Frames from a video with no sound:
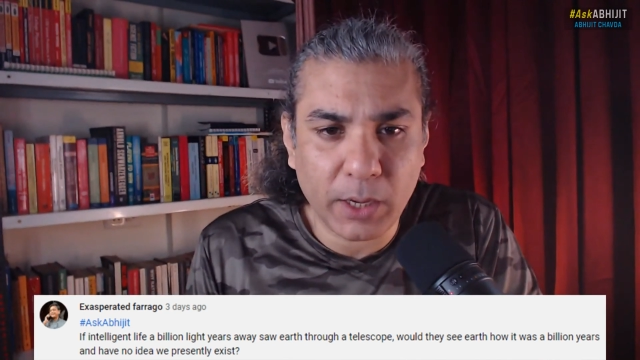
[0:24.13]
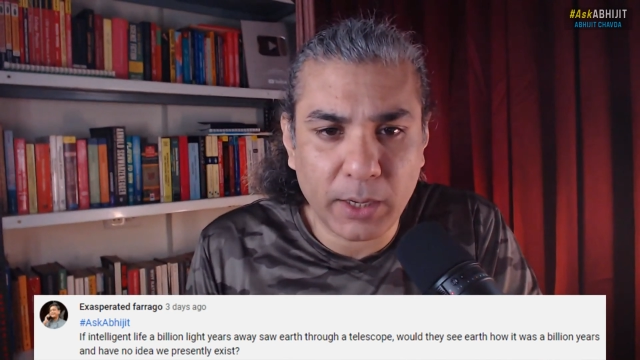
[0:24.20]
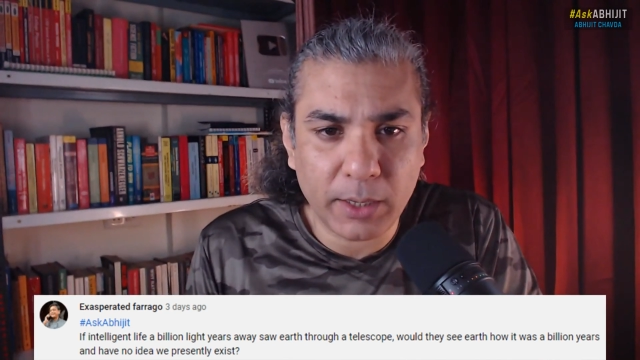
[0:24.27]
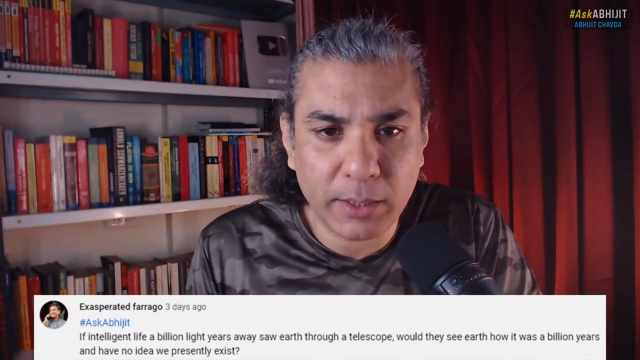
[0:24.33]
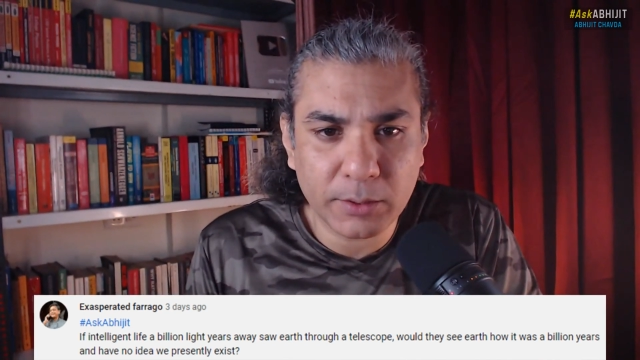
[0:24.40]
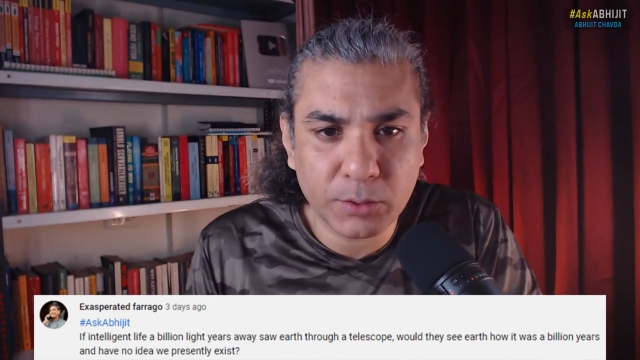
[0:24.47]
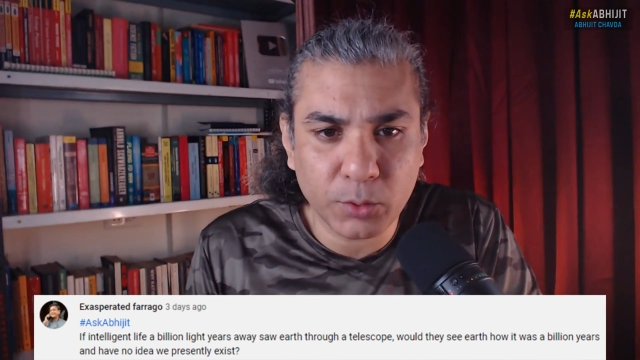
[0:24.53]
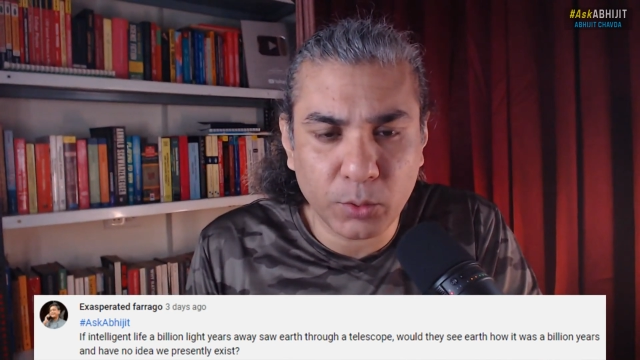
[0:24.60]

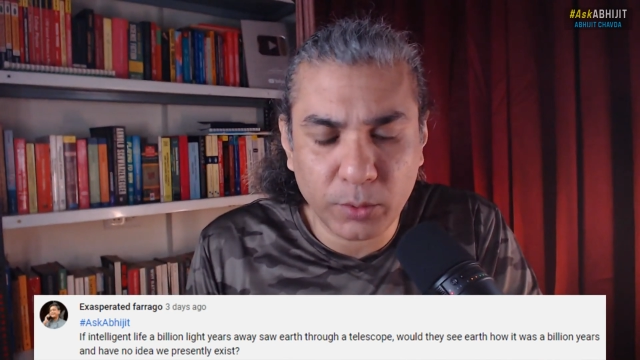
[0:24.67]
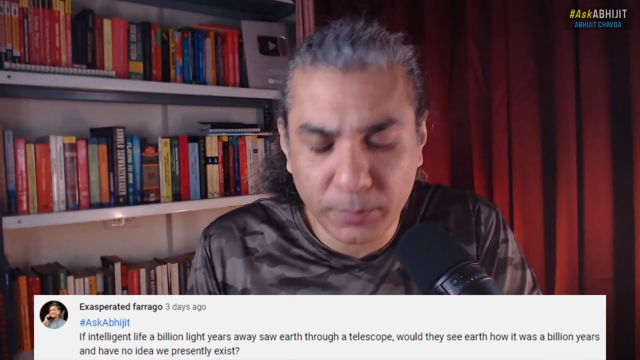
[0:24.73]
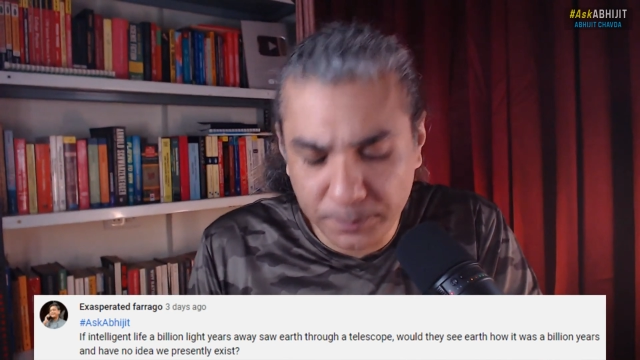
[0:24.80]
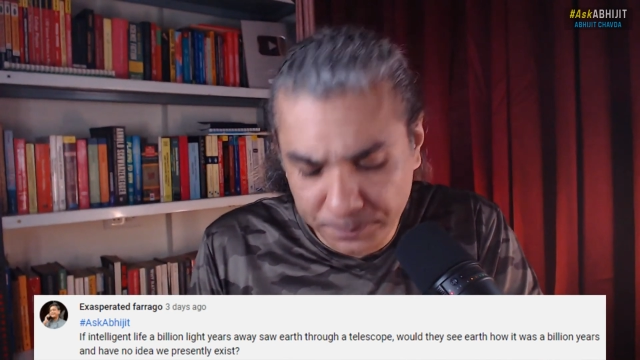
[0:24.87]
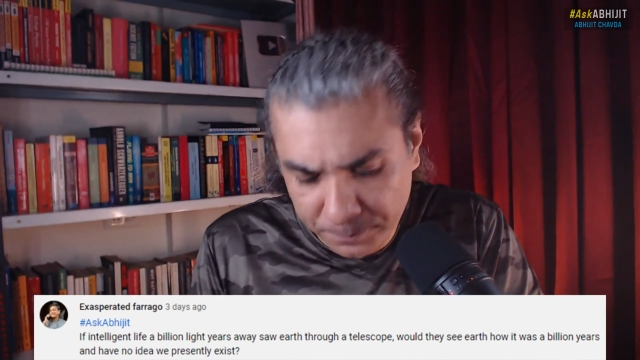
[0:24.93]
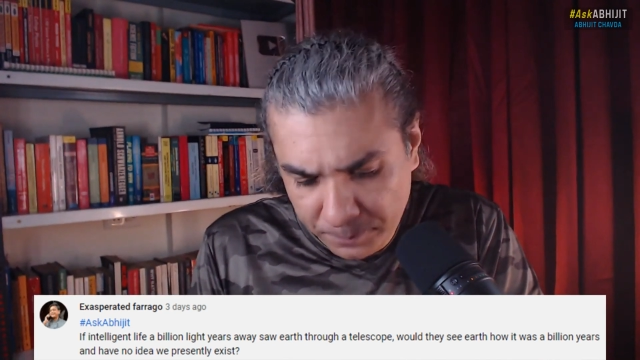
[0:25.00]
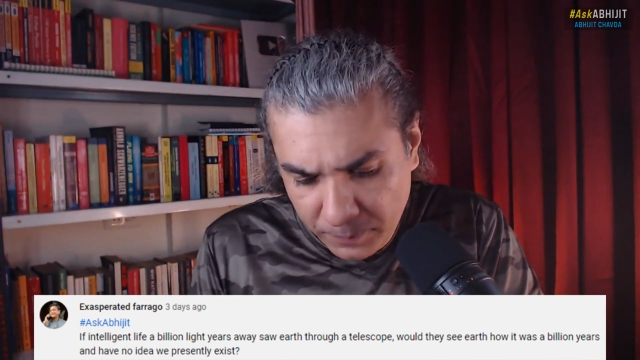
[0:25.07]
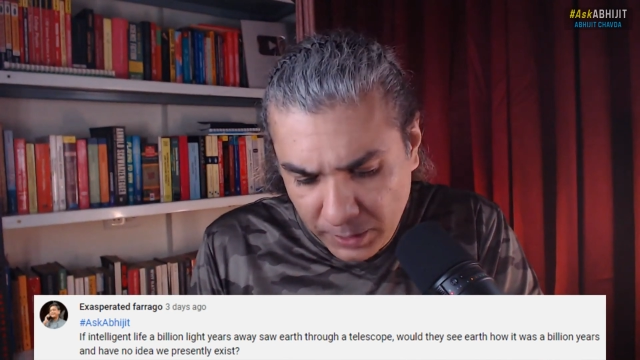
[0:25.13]
Uh, so
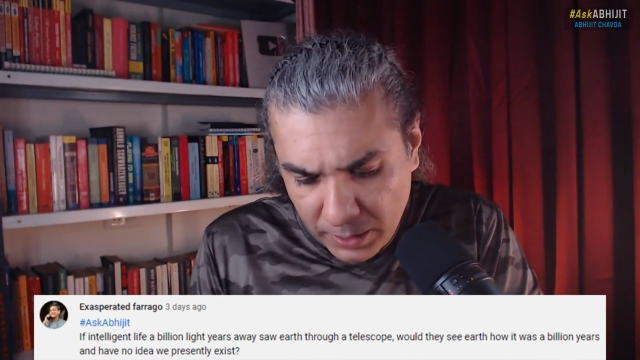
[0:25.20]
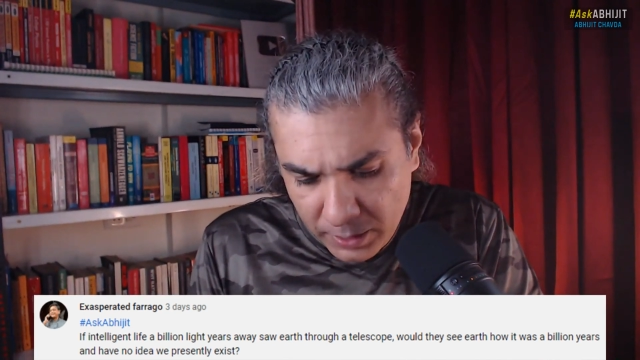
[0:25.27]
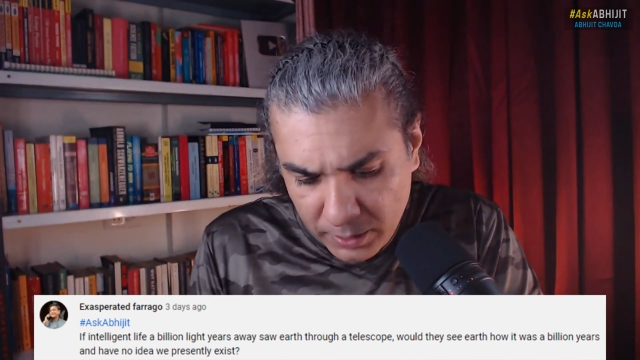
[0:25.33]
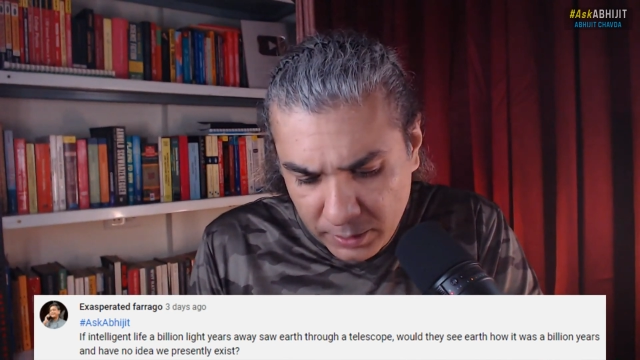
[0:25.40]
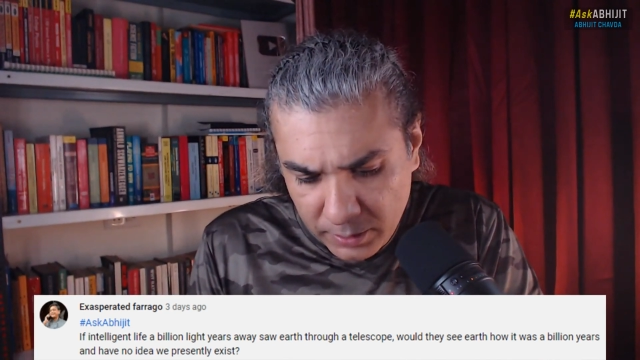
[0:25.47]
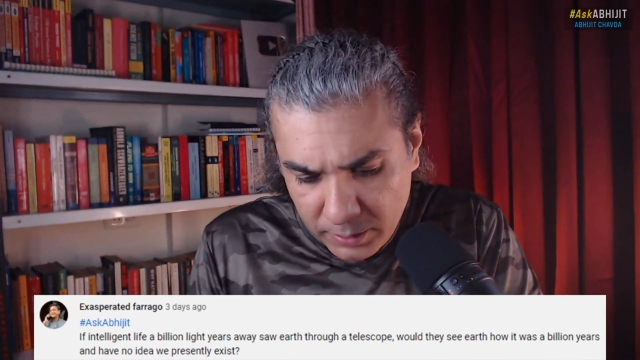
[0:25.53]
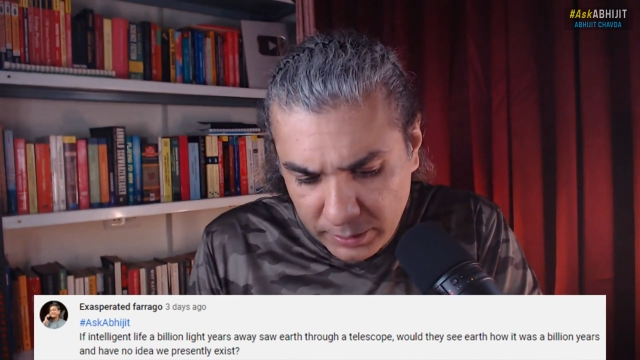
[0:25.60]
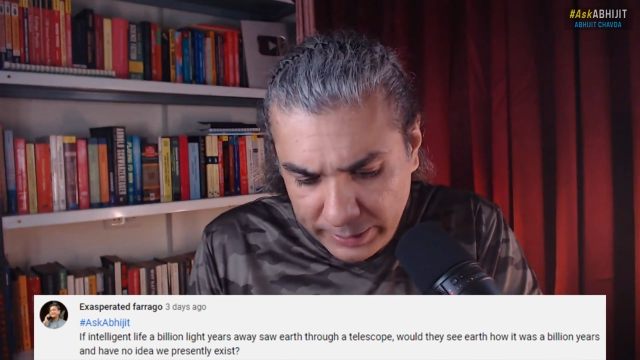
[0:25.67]

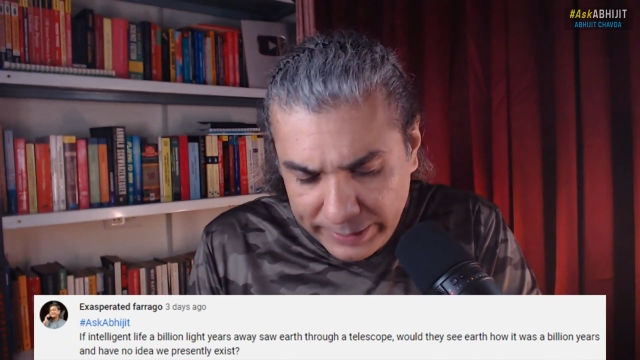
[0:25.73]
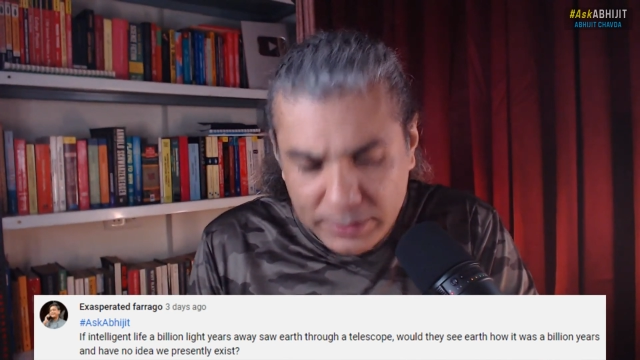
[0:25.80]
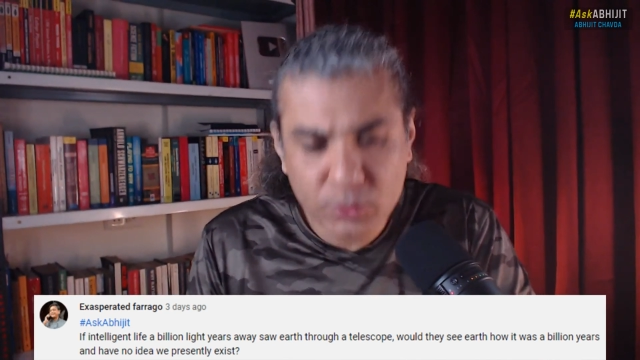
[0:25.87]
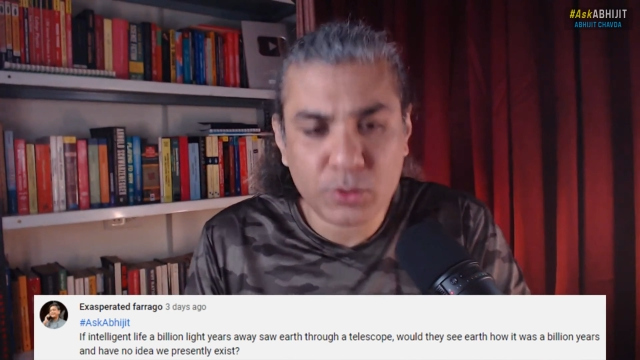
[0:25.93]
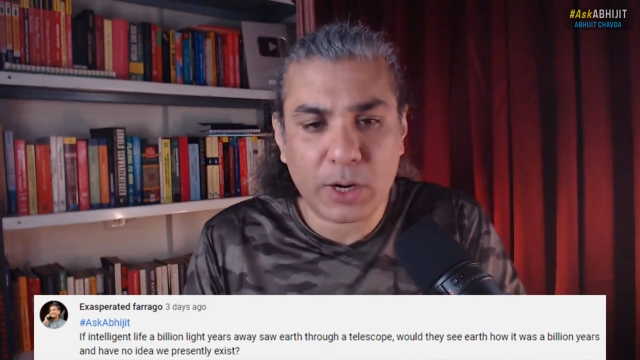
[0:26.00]
it